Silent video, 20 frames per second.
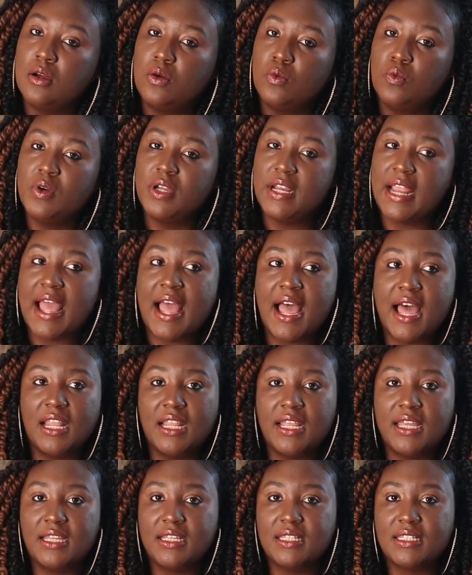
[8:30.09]
with
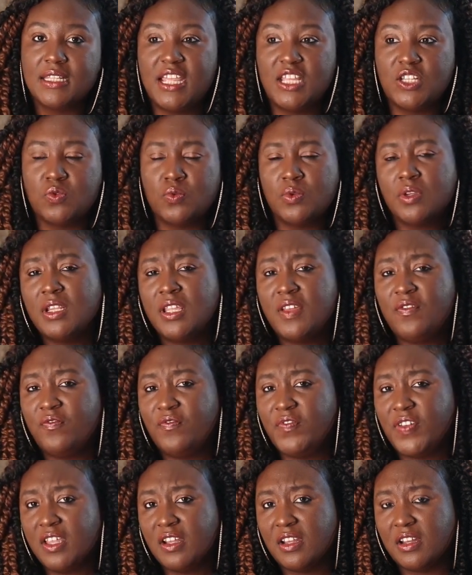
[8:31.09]
Alex. He's really
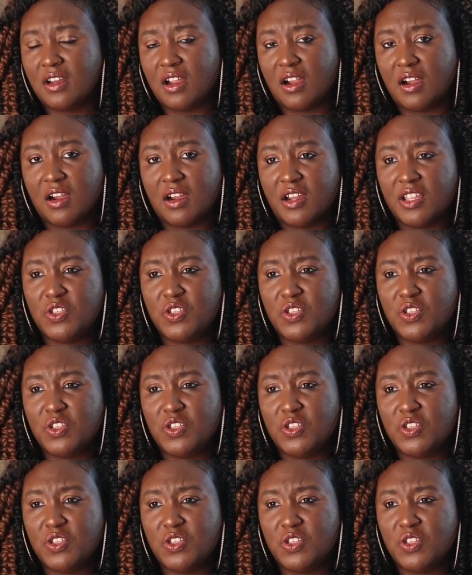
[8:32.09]
feeling her.